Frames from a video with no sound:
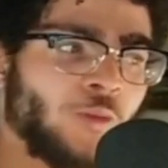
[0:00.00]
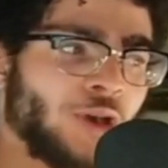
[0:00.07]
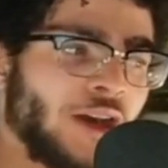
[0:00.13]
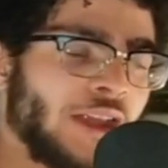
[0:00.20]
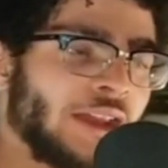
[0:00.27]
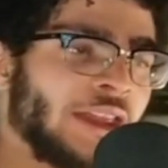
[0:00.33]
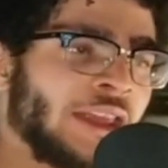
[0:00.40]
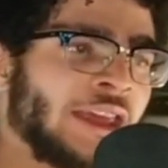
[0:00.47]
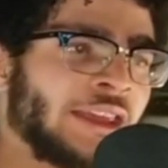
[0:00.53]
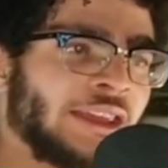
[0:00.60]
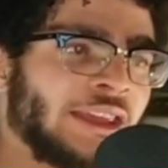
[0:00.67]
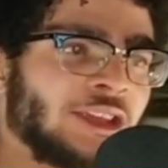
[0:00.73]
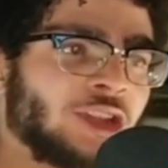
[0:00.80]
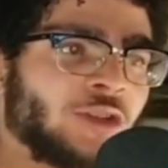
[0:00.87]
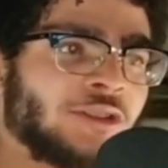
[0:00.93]
But
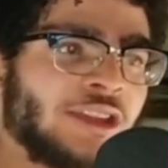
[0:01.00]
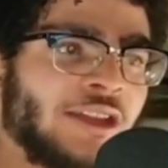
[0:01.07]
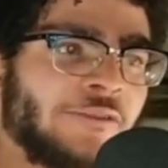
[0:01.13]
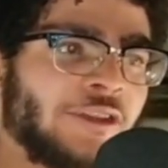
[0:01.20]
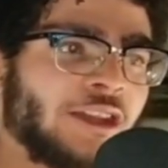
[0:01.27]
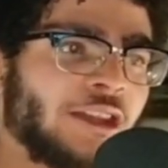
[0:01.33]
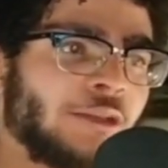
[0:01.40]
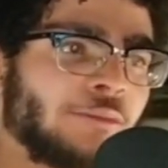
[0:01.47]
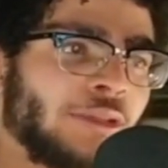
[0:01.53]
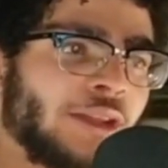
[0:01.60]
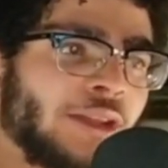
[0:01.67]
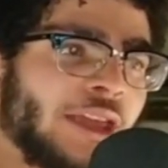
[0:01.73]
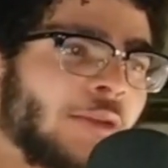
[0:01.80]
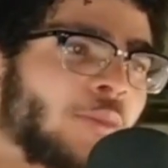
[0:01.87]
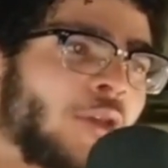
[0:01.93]
Kikyo definitely
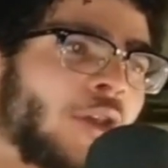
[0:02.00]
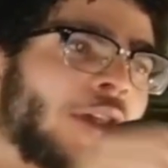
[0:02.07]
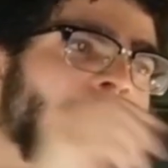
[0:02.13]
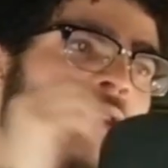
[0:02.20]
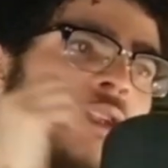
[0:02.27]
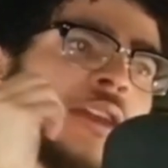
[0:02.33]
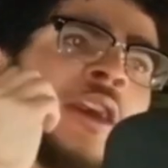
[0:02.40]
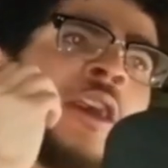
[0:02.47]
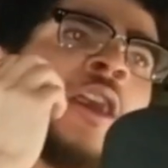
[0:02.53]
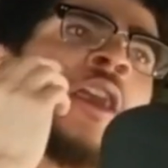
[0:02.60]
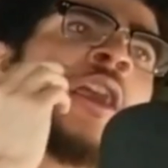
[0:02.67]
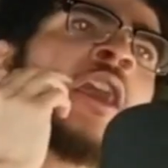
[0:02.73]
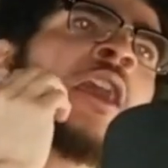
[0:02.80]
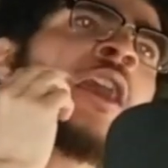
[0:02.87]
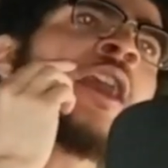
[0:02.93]
played a part
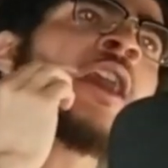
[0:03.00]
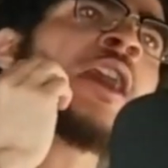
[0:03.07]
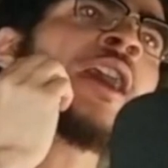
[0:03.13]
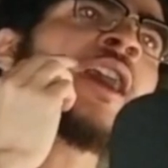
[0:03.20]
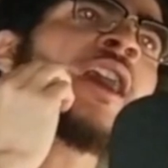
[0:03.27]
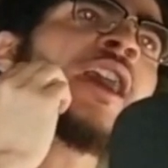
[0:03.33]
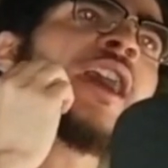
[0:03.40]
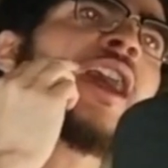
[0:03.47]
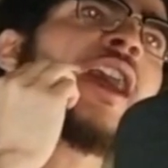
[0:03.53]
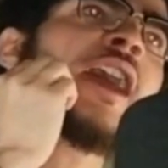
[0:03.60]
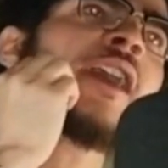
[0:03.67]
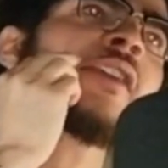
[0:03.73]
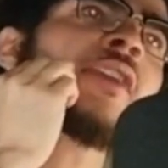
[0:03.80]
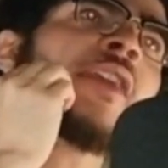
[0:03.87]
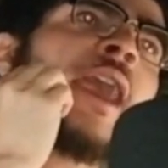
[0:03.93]

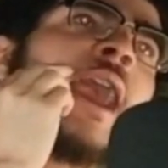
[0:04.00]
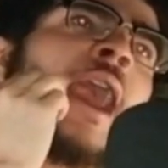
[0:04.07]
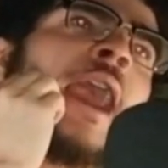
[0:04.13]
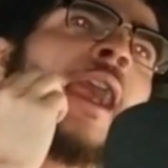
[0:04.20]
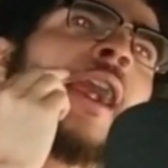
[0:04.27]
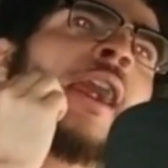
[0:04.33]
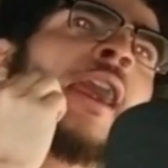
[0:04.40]
in that